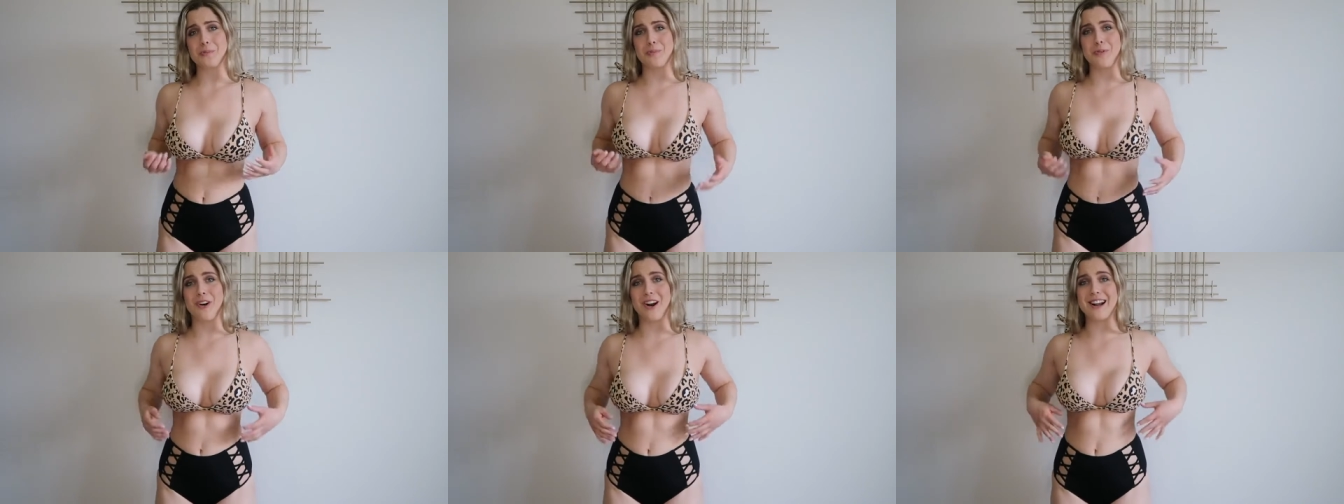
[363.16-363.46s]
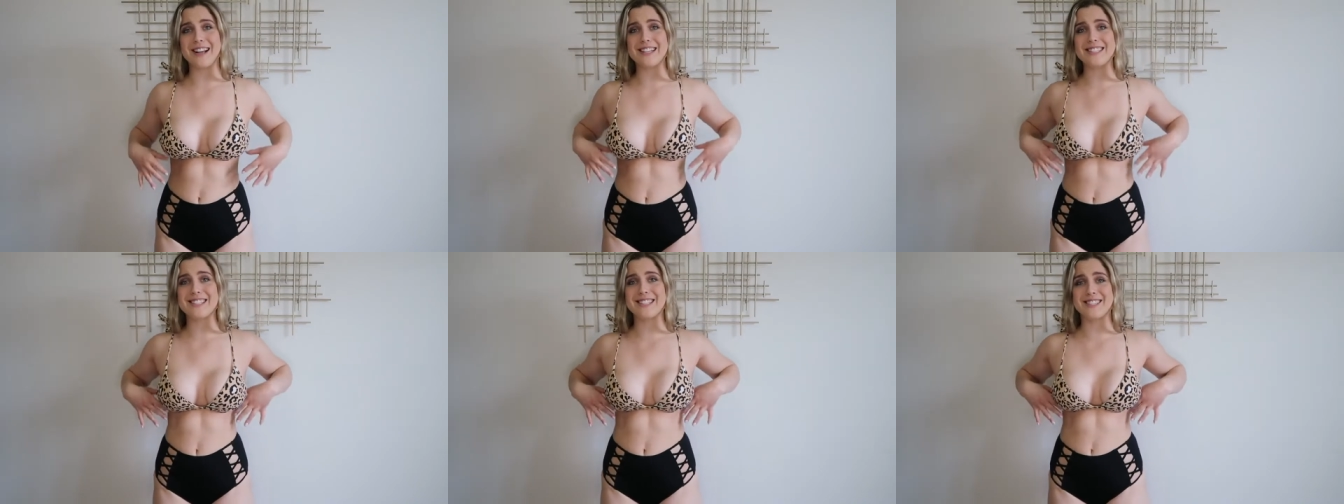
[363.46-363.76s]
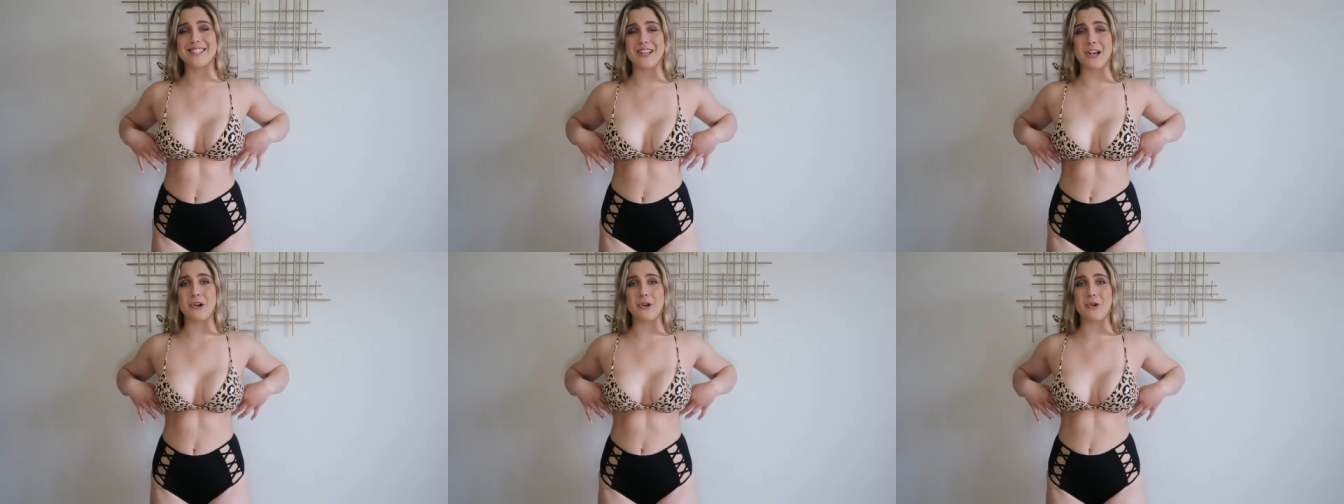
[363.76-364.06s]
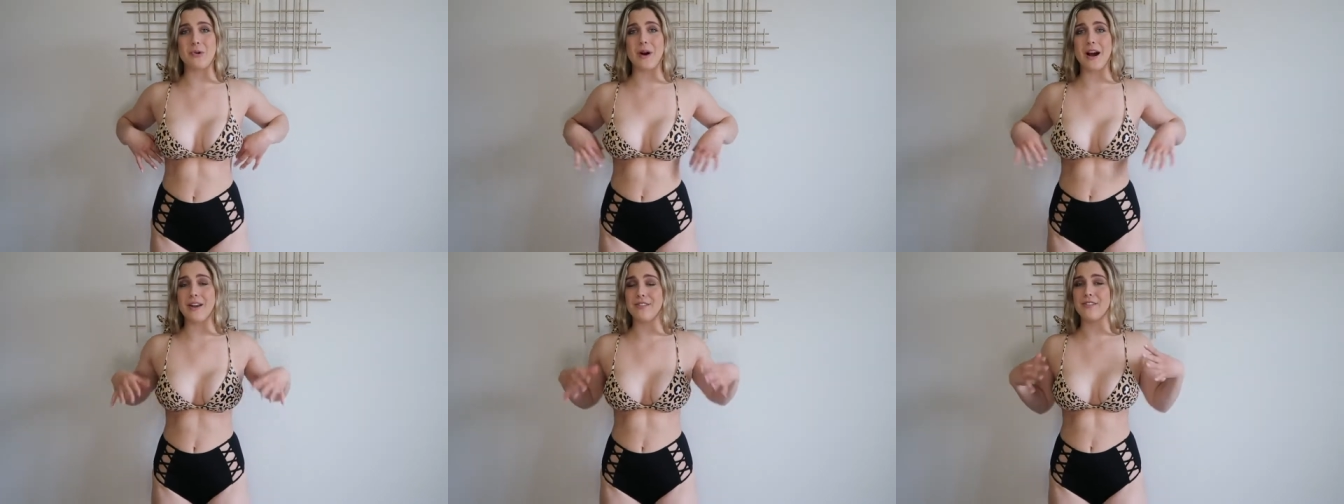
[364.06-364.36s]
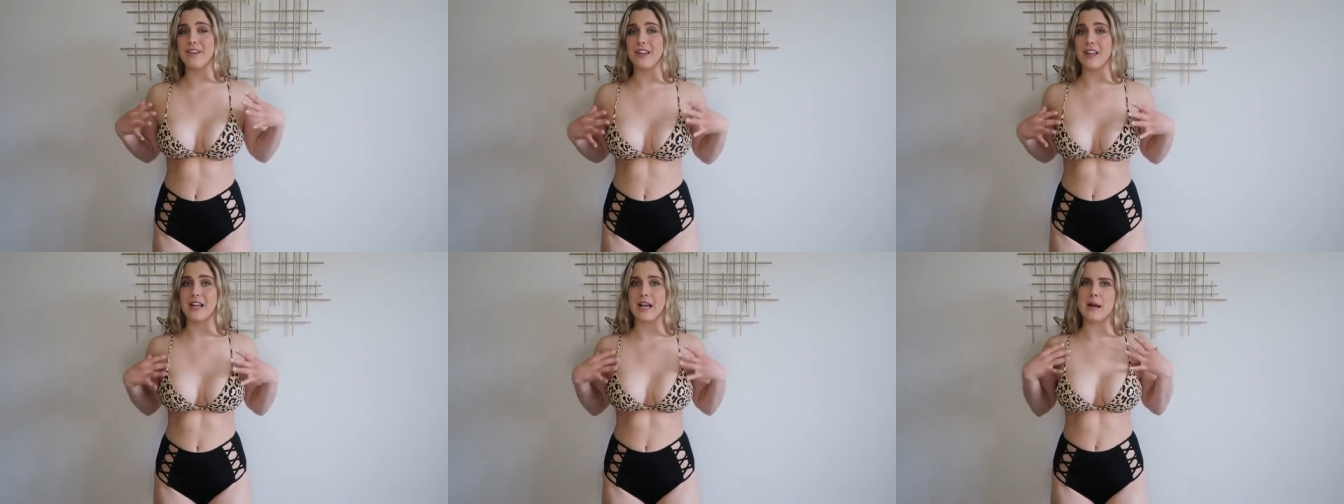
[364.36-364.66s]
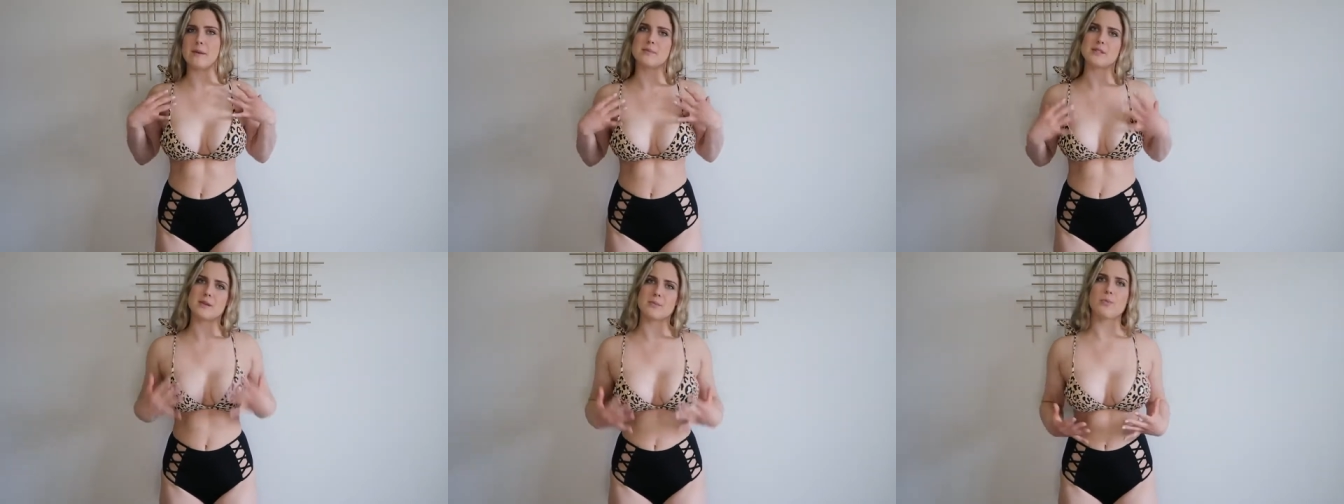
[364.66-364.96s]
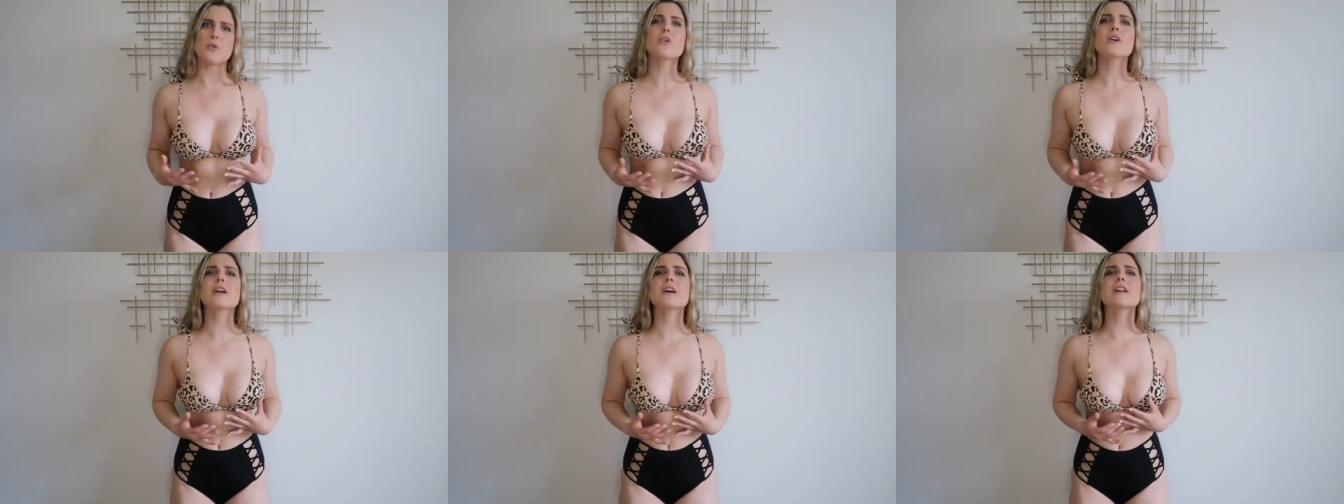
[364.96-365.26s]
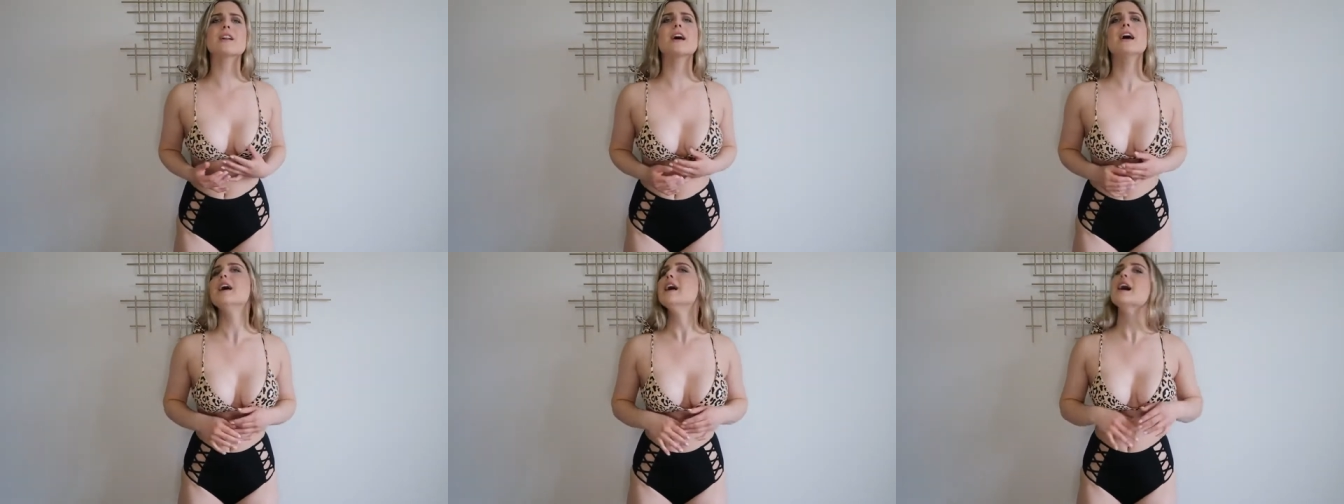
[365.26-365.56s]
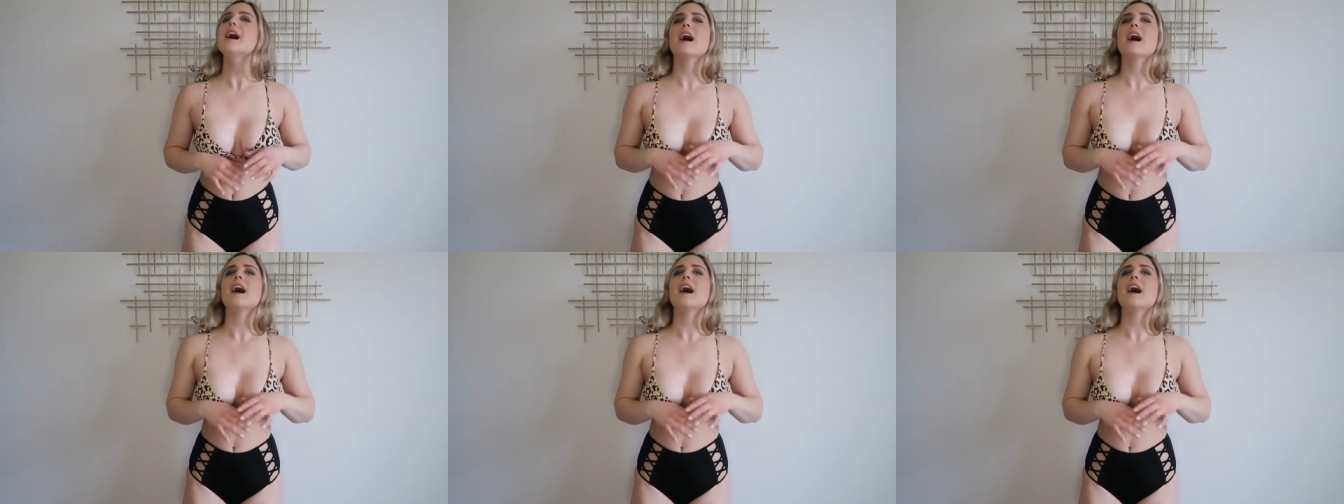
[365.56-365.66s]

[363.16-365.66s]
the price, so I feel like I'm supported.